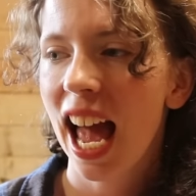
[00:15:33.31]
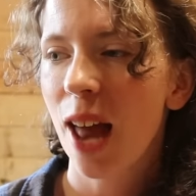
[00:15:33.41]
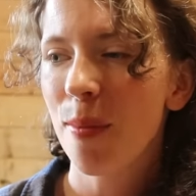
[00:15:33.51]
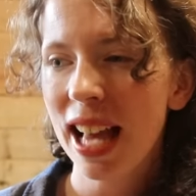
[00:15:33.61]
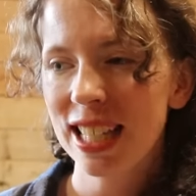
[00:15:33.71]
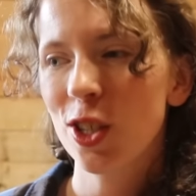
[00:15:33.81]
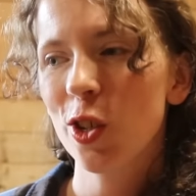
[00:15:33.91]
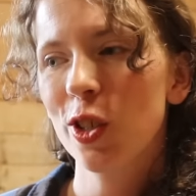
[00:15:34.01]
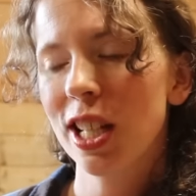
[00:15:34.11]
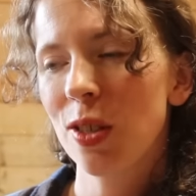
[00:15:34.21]
And
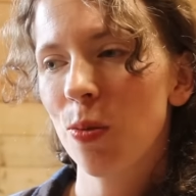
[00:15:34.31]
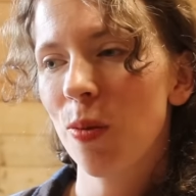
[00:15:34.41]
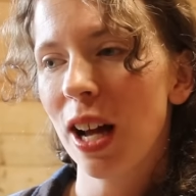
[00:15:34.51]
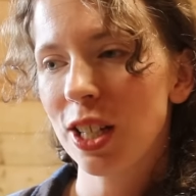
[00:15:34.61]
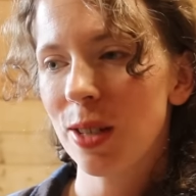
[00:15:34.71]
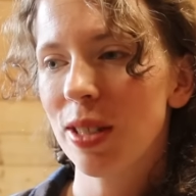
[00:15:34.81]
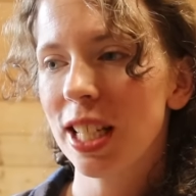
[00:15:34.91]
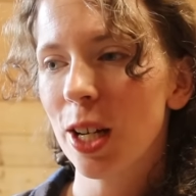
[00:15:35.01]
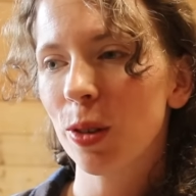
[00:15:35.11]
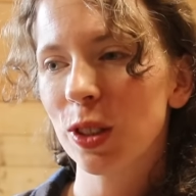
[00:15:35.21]
Massachusetts, while she was
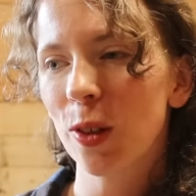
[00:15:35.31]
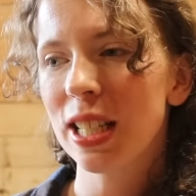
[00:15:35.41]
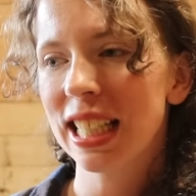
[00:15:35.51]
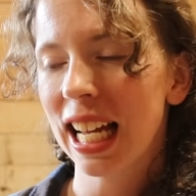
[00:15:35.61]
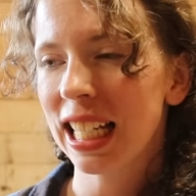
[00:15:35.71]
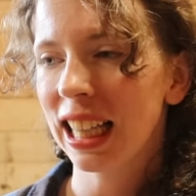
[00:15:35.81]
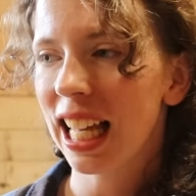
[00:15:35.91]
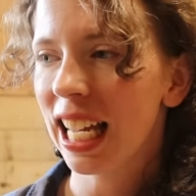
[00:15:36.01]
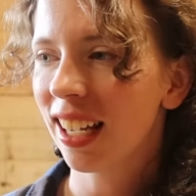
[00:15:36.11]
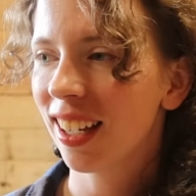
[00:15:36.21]
here, was always kind of
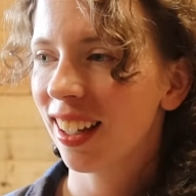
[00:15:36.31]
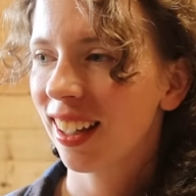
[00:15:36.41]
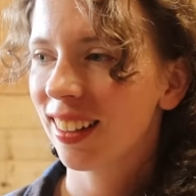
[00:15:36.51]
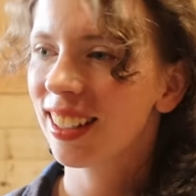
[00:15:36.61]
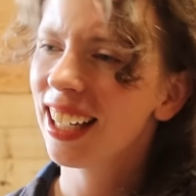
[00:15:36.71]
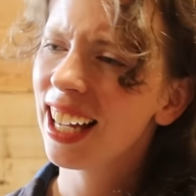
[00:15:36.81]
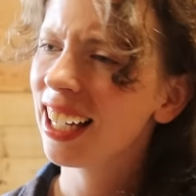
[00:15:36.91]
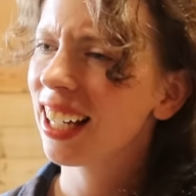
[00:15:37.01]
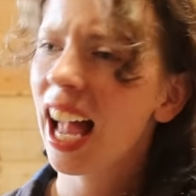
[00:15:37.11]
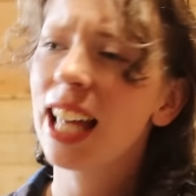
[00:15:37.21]
like,
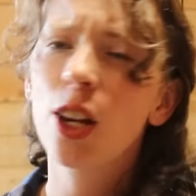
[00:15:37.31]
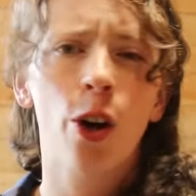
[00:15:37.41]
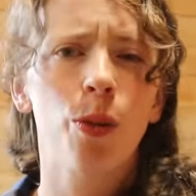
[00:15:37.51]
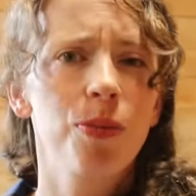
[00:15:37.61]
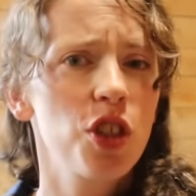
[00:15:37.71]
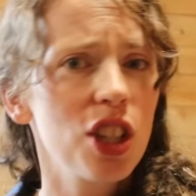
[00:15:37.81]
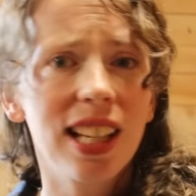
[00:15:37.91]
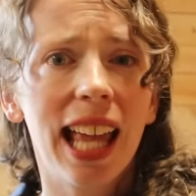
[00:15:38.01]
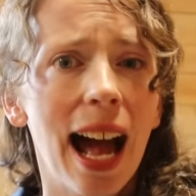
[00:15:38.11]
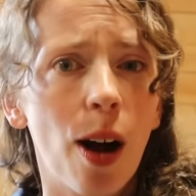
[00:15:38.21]
ah, I know, she's
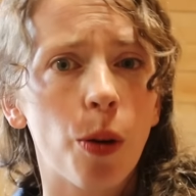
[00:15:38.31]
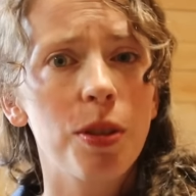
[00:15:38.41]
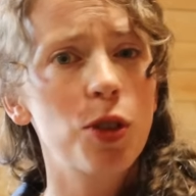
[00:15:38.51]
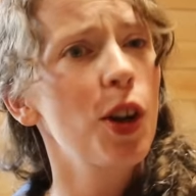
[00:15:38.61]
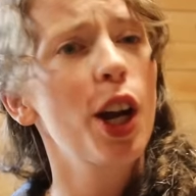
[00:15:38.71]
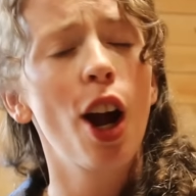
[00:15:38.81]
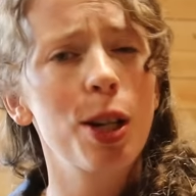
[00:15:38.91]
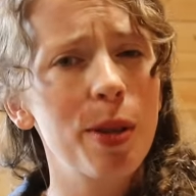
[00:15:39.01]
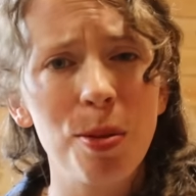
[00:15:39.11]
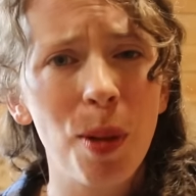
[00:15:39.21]
a cow. It's very
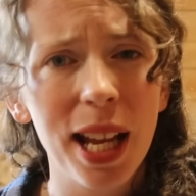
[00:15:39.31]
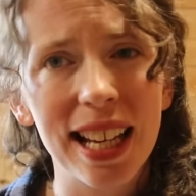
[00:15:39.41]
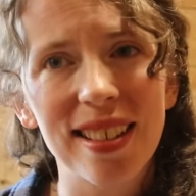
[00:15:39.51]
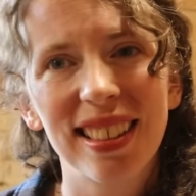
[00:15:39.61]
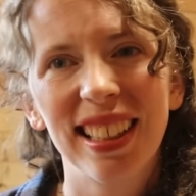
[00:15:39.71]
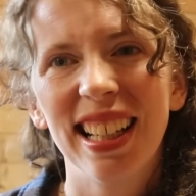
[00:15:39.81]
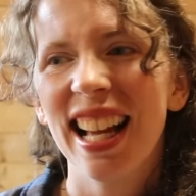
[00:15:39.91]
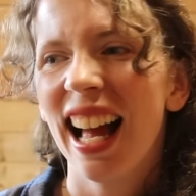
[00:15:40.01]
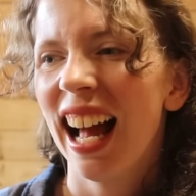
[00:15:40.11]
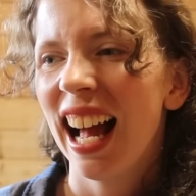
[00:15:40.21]
hard to explain.
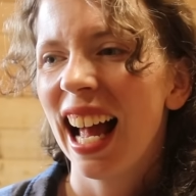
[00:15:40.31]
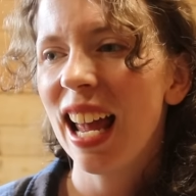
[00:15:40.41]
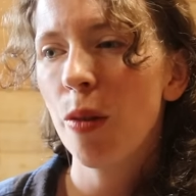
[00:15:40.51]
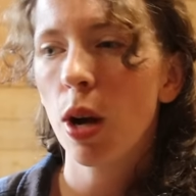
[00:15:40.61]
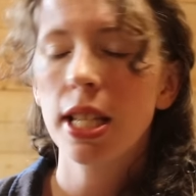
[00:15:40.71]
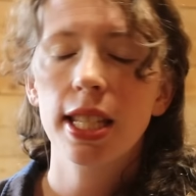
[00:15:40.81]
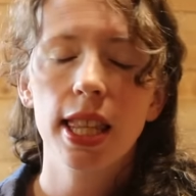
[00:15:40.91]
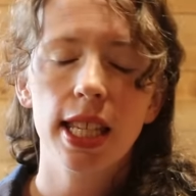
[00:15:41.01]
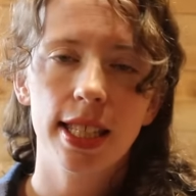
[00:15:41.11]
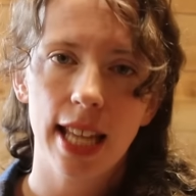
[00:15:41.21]
It
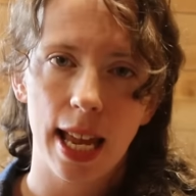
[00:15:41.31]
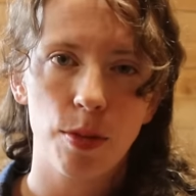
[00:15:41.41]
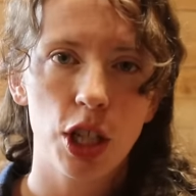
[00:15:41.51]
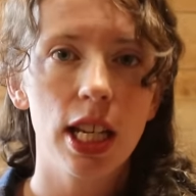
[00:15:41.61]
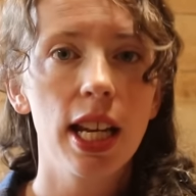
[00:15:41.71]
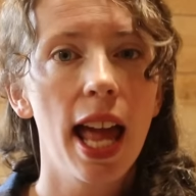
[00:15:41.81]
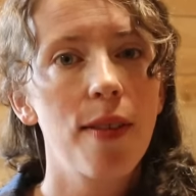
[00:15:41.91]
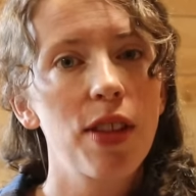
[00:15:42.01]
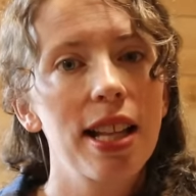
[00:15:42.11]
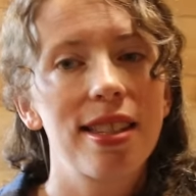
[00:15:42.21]
wasn't the same. She didn't
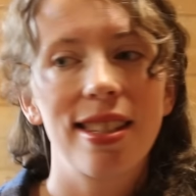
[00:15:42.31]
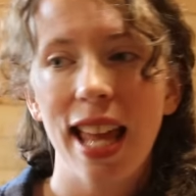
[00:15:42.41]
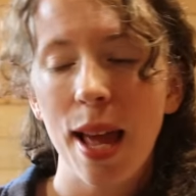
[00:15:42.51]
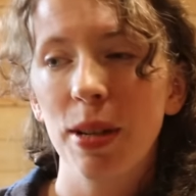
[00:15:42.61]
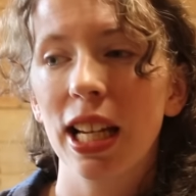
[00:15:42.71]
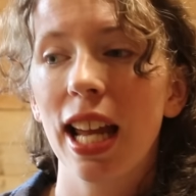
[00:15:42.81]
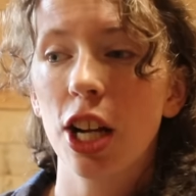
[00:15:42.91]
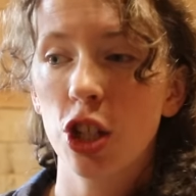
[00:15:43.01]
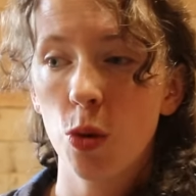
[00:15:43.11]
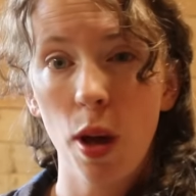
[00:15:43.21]
have that same
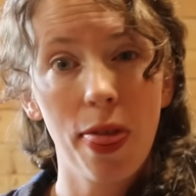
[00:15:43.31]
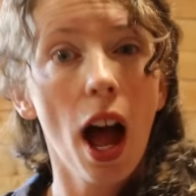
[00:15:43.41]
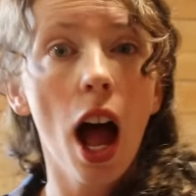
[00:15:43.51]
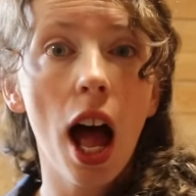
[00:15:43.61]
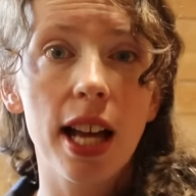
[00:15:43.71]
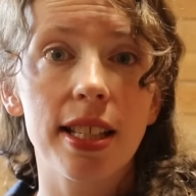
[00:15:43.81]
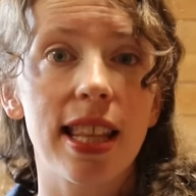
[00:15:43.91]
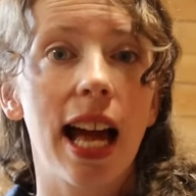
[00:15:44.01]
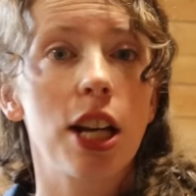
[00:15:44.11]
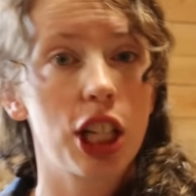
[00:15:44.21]
connection with us
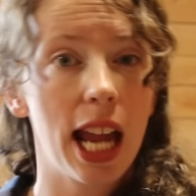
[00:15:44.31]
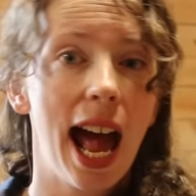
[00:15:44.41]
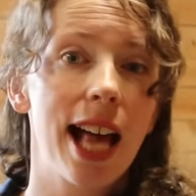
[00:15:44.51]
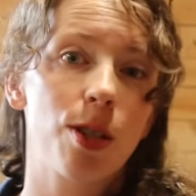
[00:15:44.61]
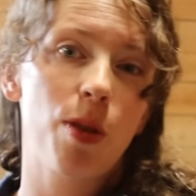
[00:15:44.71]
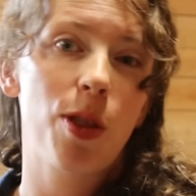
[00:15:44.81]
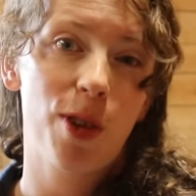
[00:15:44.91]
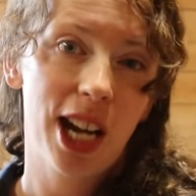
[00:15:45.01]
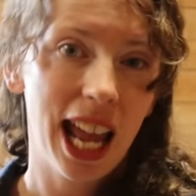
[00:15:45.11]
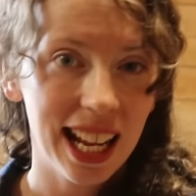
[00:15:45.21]
that she has with
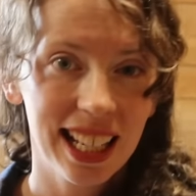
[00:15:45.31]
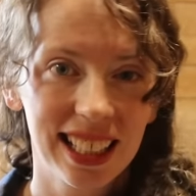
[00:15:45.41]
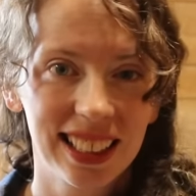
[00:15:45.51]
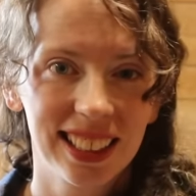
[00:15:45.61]
Renee.